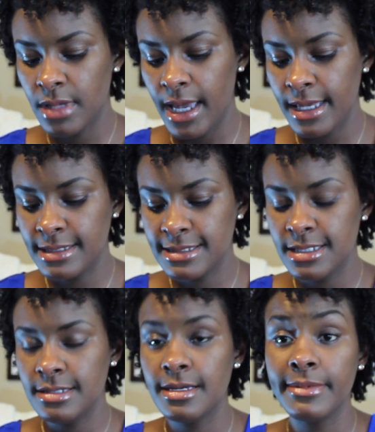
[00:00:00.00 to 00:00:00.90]

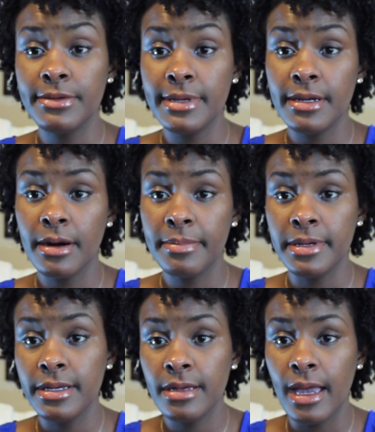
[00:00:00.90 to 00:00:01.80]

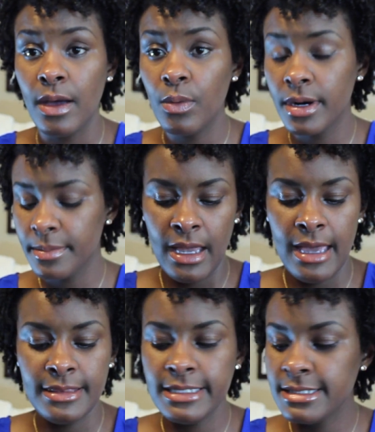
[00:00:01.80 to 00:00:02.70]
A-N-T-W-E-R-P, Antwerp.
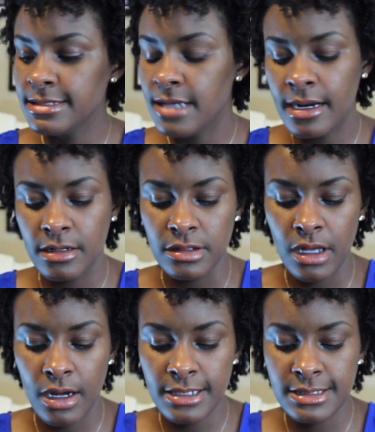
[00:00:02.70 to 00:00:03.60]
And this is not a
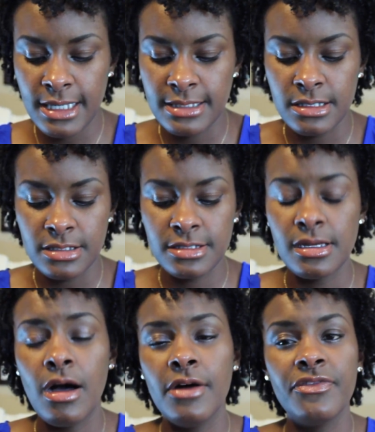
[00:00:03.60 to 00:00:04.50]
gloss, it's a
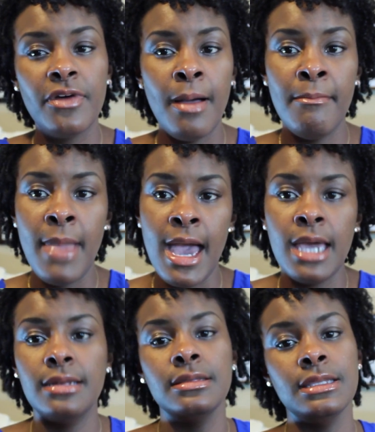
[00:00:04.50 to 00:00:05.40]
soft
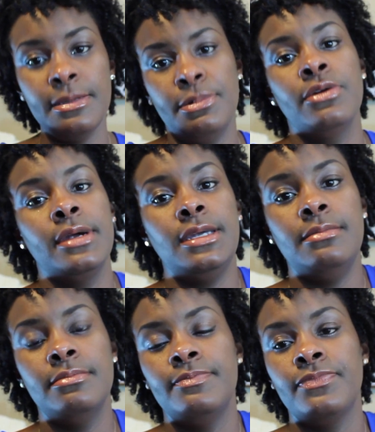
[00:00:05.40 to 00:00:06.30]
matte lip
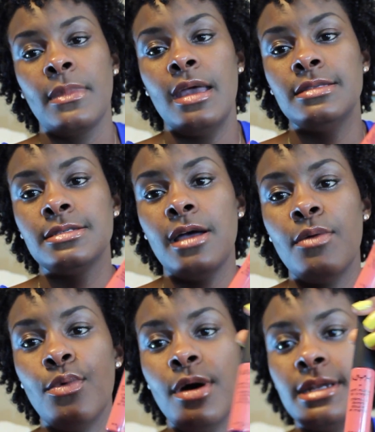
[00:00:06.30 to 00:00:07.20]
cream, and so I
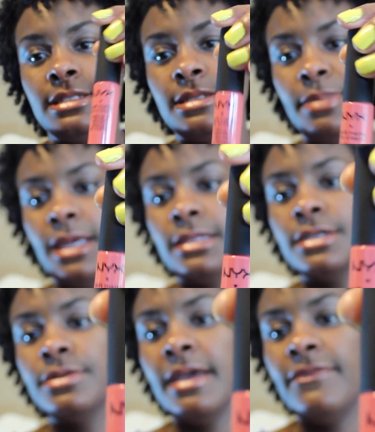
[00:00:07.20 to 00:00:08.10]
wanted to be a
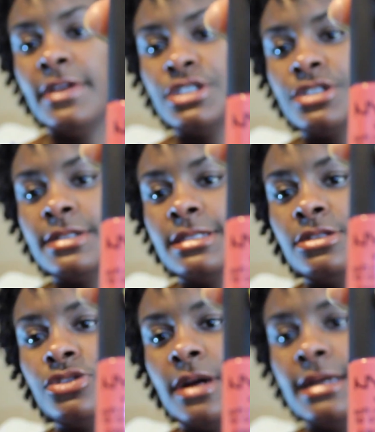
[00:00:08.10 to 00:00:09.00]
little adventurous
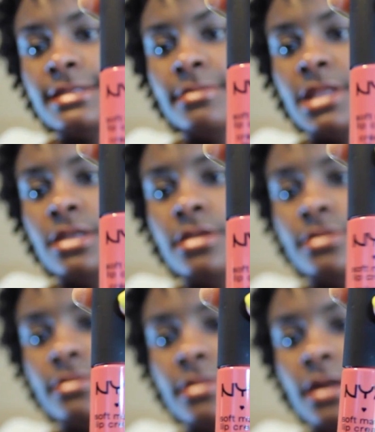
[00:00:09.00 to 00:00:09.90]
and try something new.